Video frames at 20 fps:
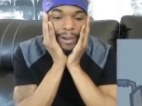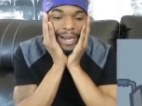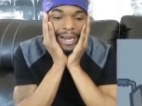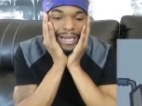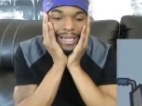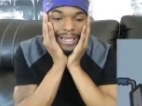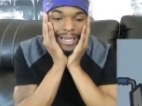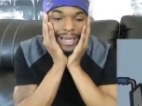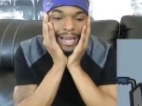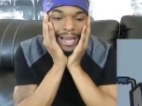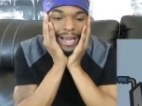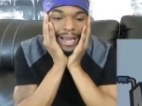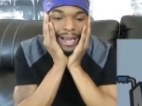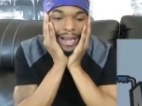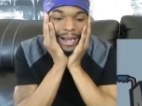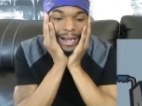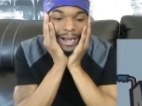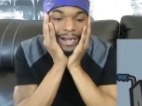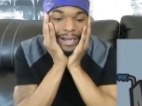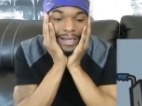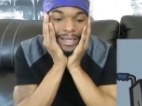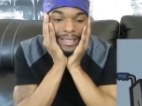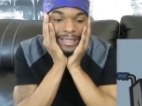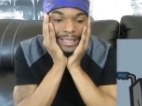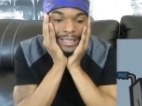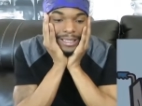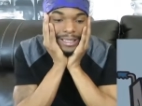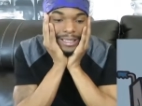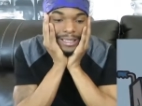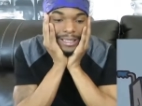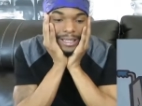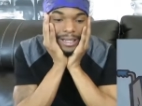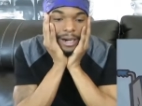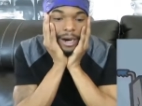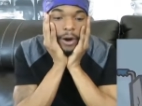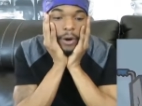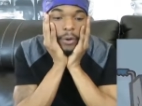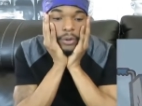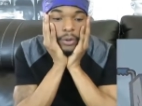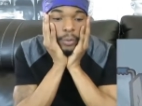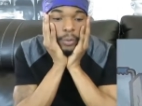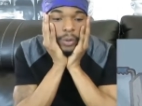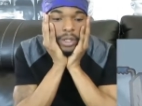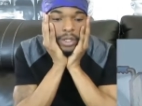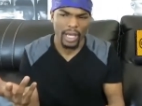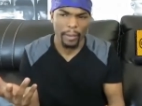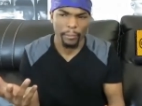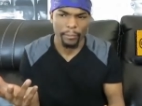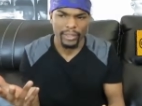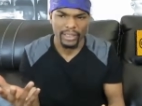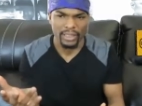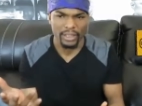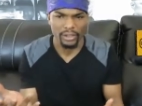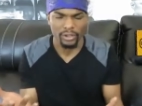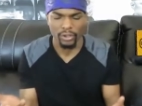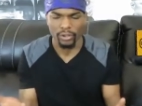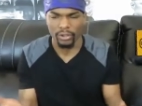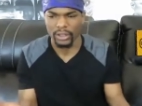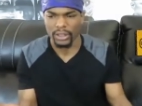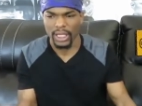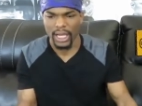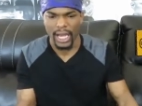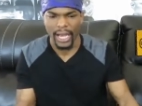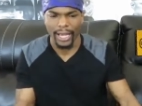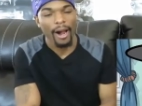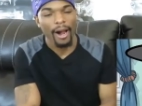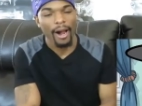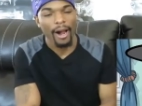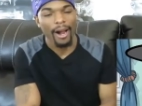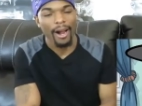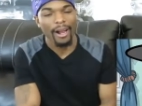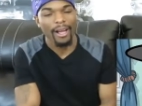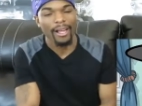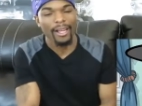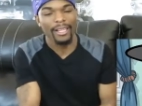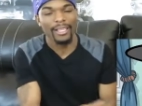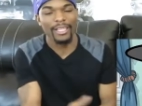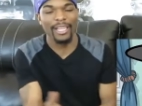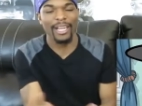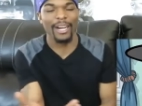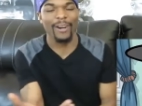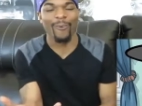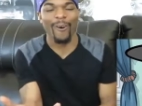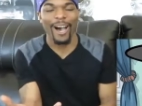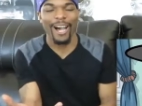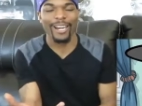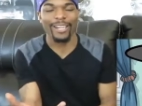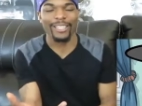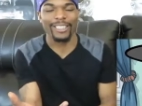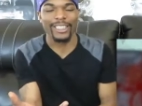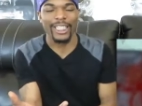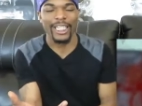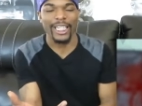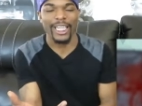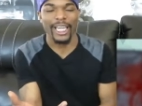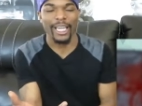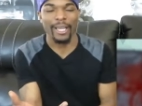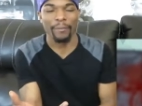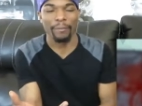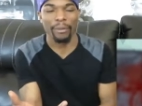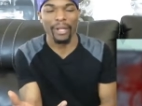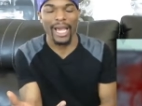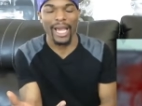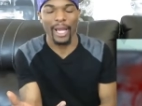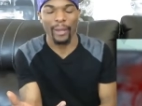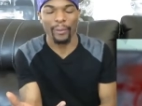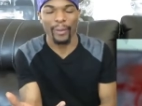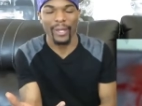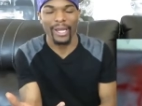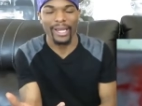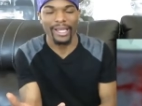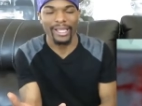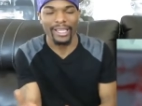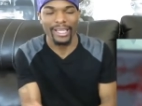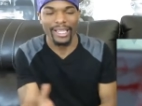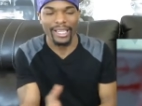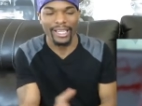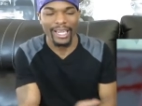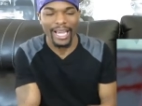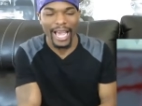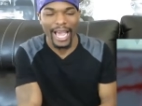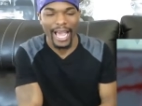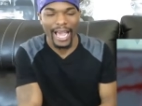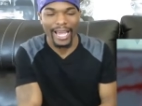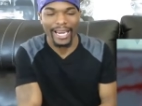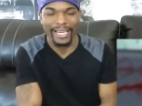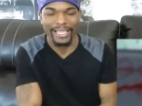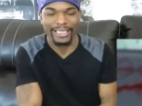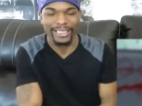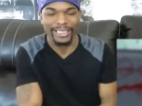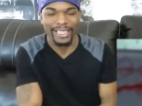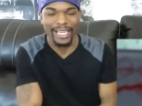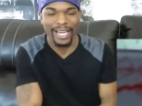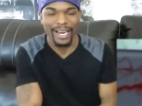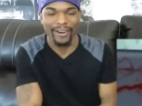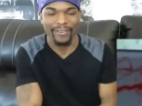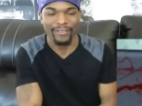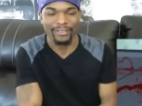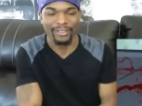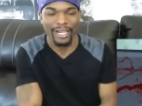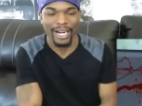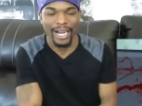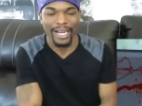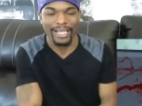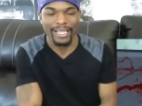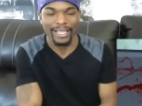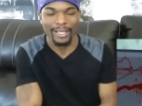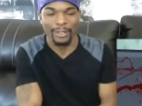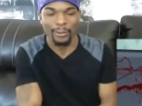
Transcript: back down. Oh, the, well, not Mr. Jokes. I, look, why does she keep blaming the dad instead of trying to